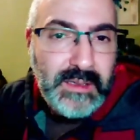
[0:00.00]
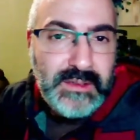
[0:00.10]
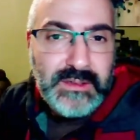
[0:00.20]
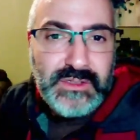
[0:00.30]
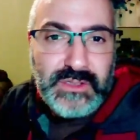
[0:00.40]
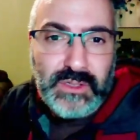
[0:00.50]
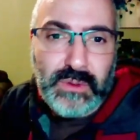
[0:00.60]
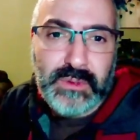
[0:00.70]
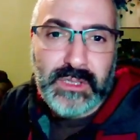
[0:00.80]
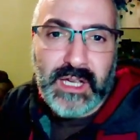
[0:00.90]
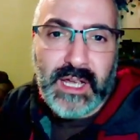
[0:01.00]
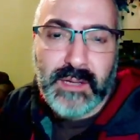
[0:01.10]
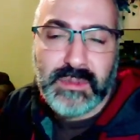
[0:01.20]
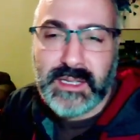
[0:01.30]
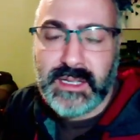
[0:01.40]
So you're kind of
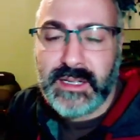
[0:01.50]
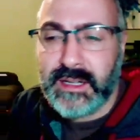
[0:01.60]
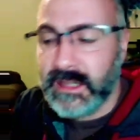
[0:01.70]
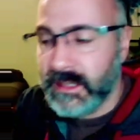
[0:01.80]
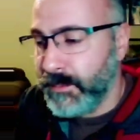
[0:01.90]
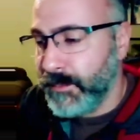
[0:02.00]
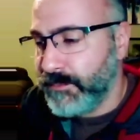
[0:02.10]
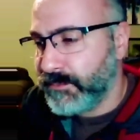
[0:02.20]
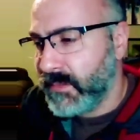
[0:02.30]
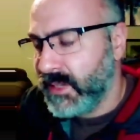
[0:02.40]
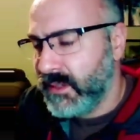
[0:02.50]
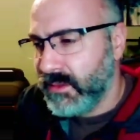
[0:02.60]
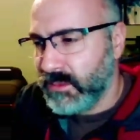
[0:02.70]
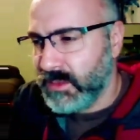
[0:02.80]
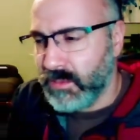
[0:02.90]
playing, um,
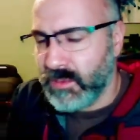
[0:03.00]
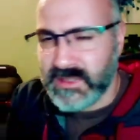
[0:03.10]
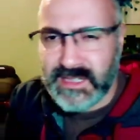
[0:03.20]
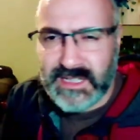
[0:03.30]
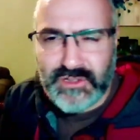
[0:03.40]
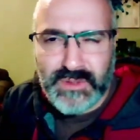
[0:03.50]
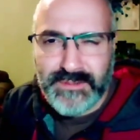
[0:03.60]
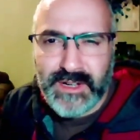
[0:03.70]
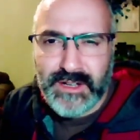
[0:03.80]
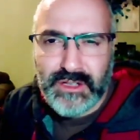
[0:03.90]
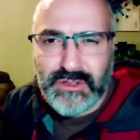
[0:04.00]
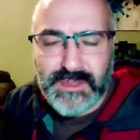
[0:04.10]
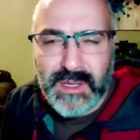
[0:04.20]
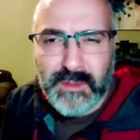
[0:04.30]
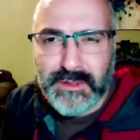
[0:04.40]
what, what was it like Street Fighter? You used to
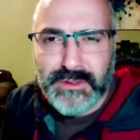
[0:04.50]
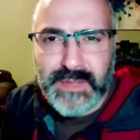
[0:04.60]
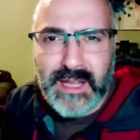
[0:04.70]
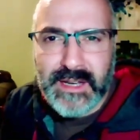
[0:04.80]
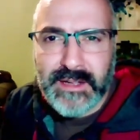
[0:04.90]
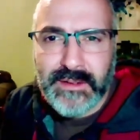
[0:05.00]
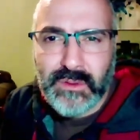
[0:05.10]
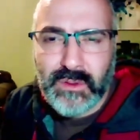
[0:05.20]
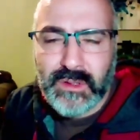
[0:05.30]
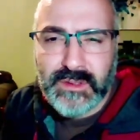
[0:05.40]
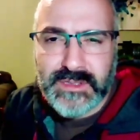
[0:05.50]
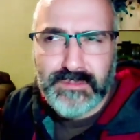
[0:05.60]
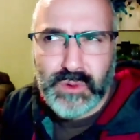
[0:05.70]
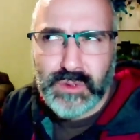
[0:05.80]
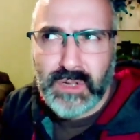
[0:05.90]
be able to do that in, or is it
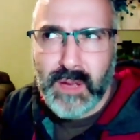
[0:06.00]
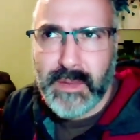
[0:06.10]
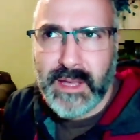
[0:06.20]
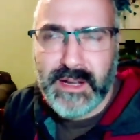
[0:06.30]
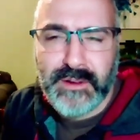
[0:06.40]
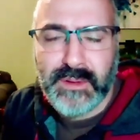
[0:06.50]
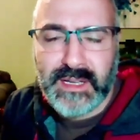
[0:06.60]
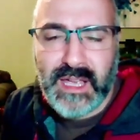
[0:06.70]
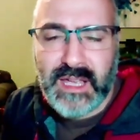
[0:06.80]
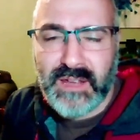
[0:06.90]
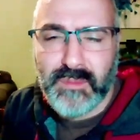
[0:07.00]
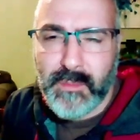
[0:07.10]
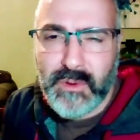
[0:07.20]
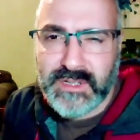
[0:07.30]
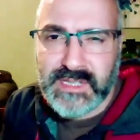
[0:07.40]
Mortal Kombat? I don't like, I can't
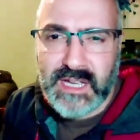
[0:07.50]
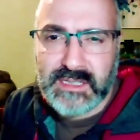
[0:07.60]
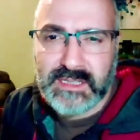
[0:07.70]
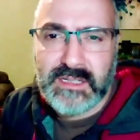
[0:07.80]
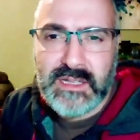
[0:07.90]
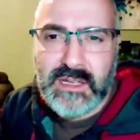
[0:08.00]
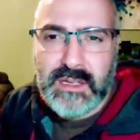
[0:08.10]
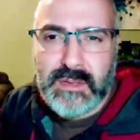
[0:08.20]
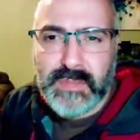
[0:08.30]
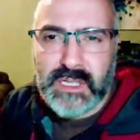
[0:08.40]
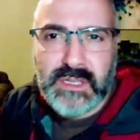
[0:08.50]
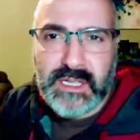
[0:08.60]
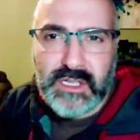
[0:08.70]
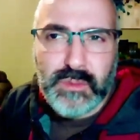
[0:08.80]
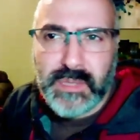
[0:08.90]
remember exactly. But you like
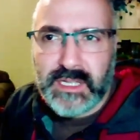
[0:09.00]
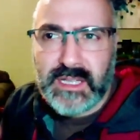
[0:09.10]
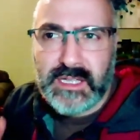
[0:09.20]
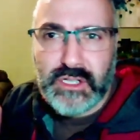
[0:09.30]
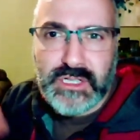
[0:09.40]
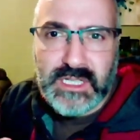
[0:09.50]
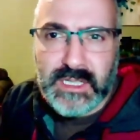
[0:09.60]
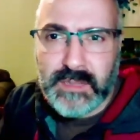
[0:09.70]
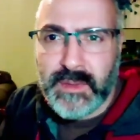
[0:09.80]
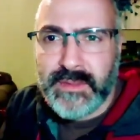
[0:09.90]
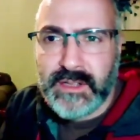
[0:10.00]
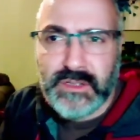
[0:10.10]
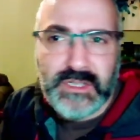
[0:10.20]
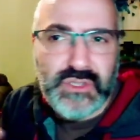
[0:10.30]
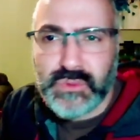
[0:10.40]
you picked like your team, and then you
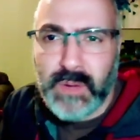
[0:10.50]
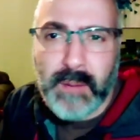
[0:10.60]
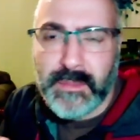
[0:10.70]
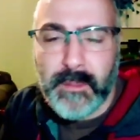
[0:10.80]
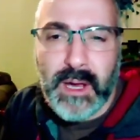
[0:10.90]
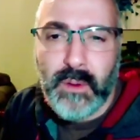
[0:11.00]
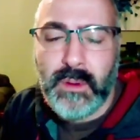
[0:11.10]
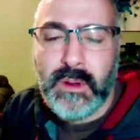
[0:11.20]
could swap them out